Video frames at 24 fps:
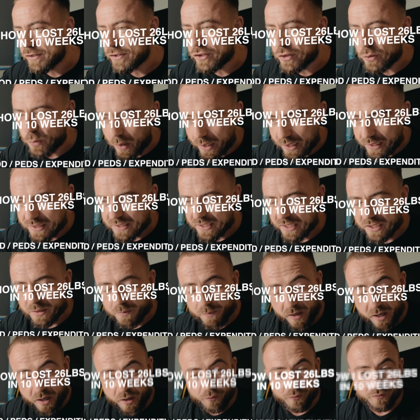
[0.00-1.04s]
26
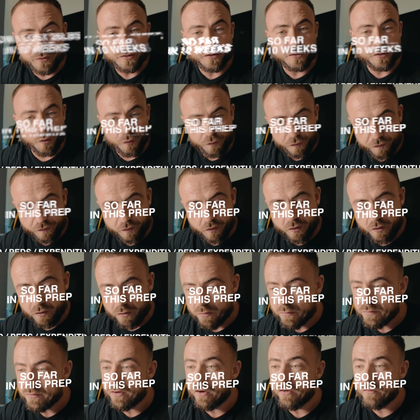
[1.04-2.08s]
pounds so far
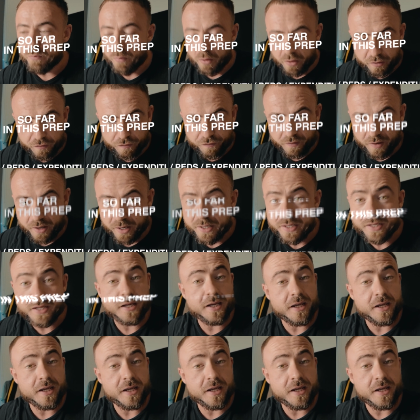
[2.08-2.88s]
of body fat